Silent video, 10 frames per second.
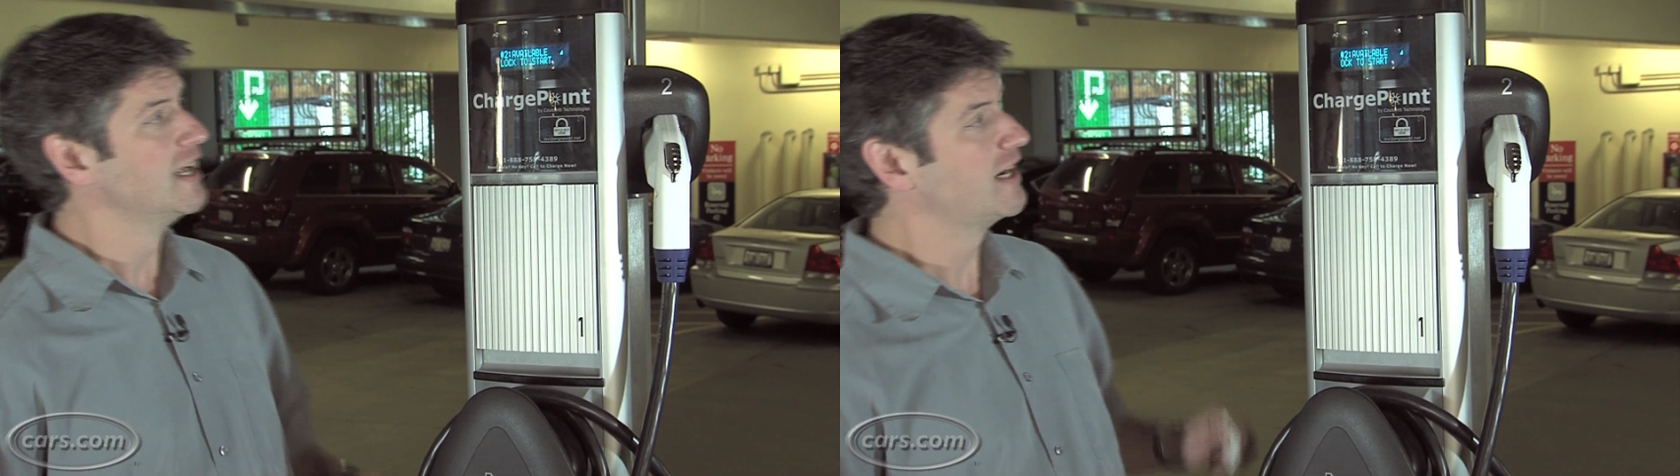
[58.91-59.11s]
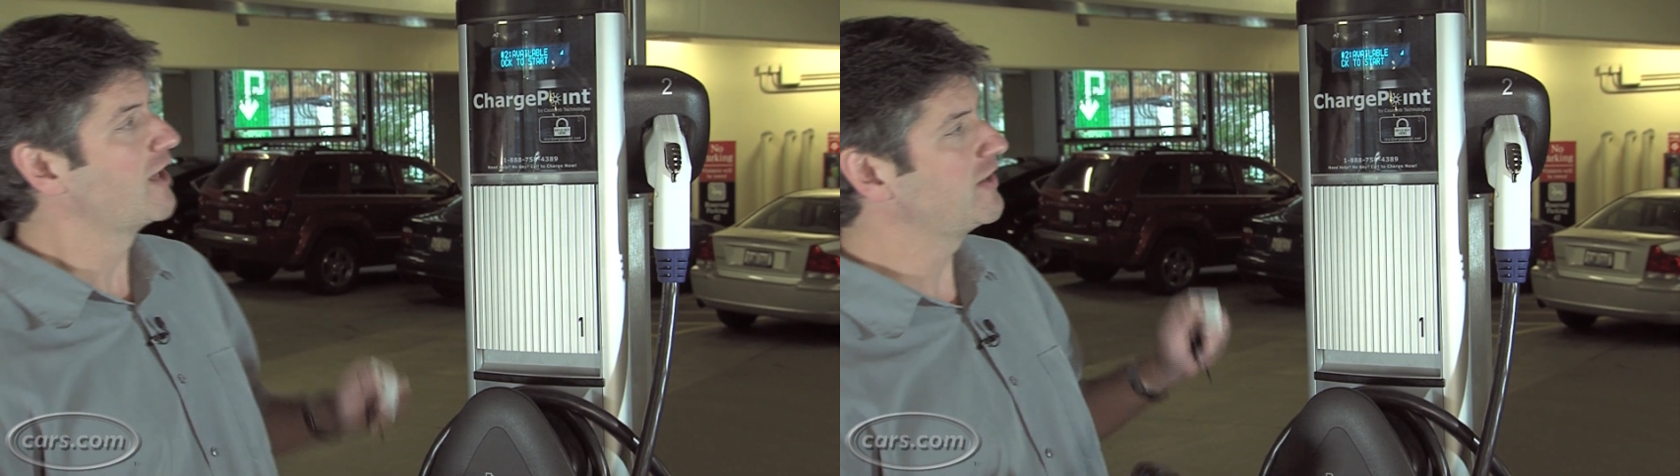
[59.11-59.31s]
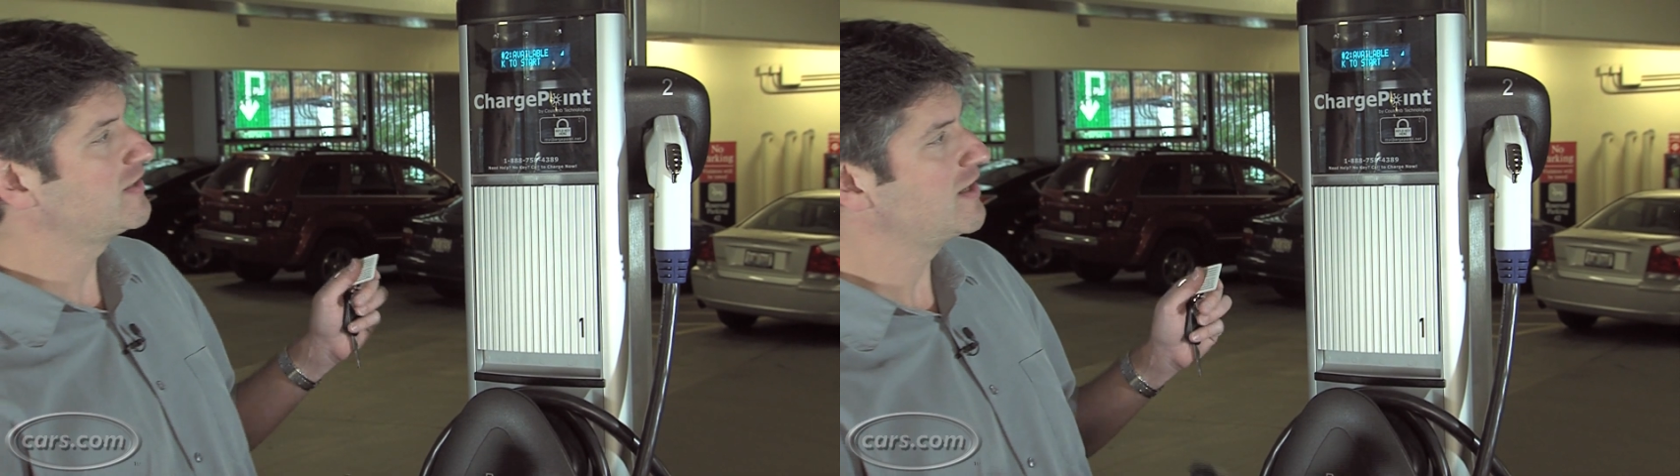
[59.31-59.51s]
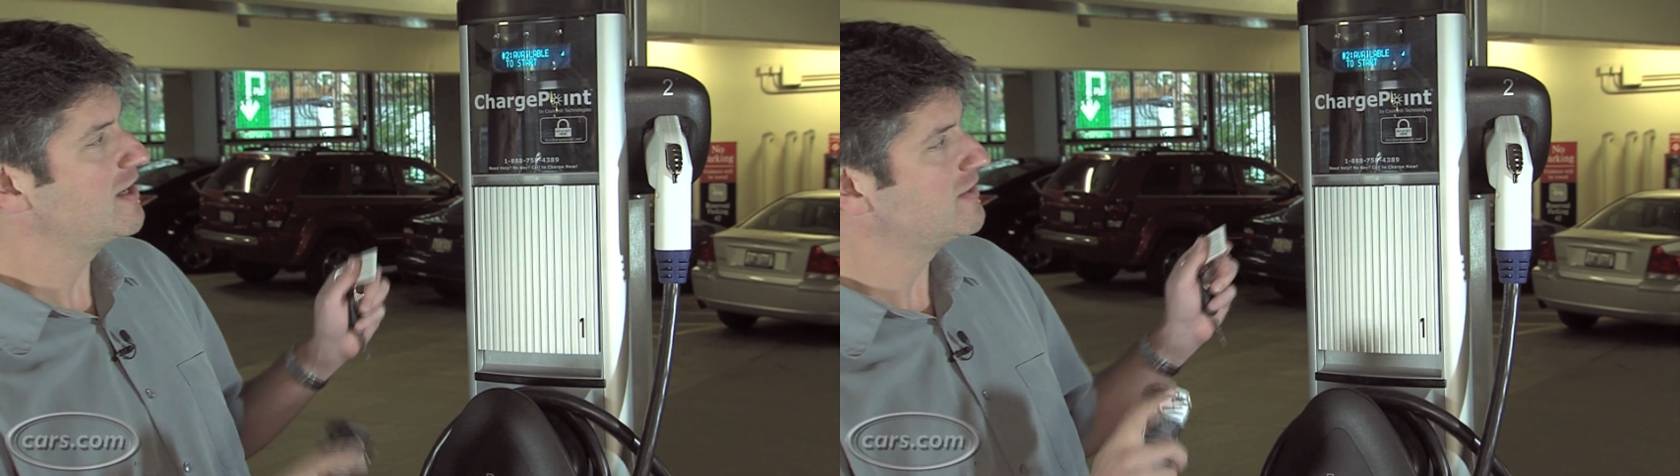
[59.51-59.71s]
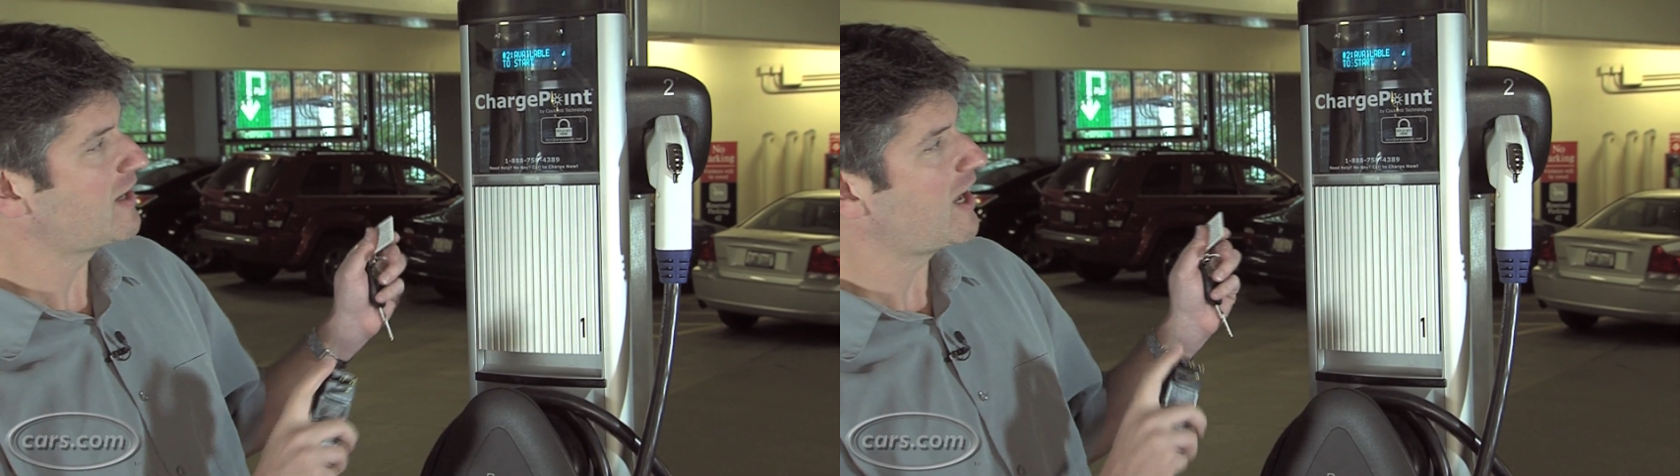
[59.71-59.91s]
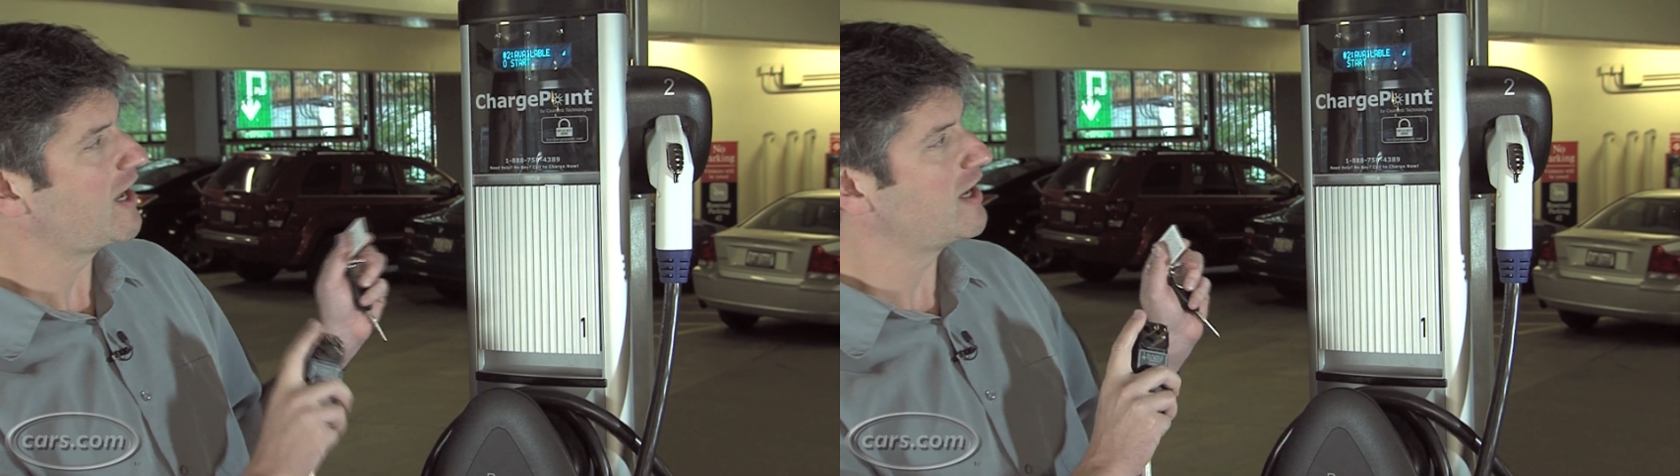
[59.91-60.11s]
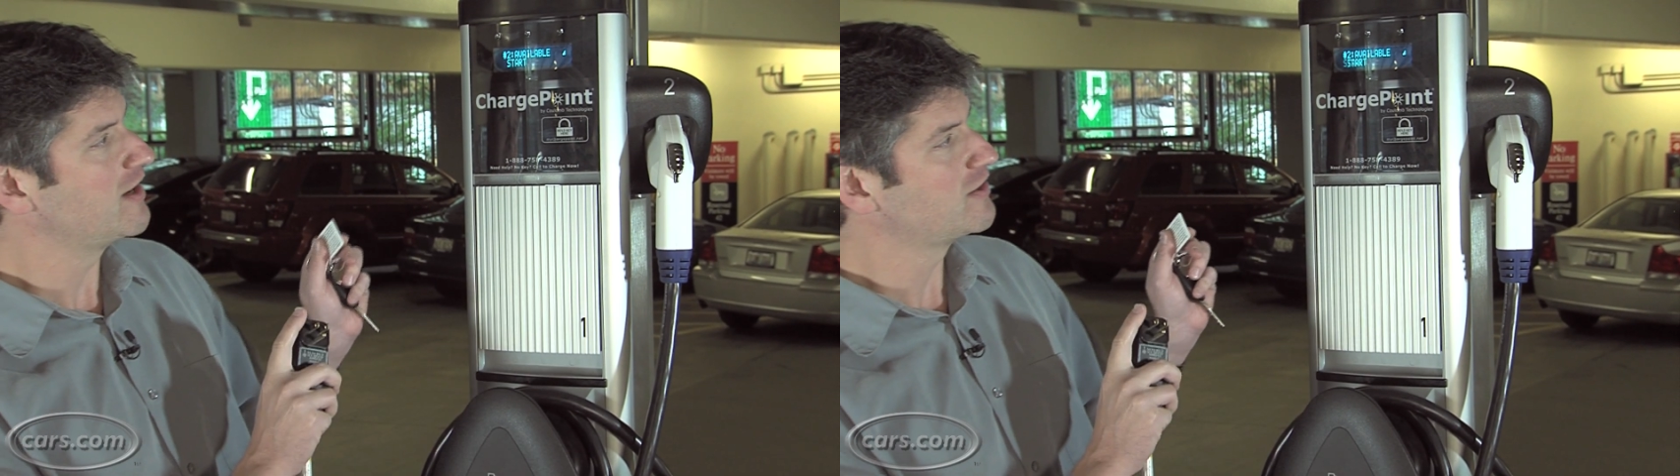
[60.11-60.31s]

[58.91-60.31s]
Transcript: Now this is a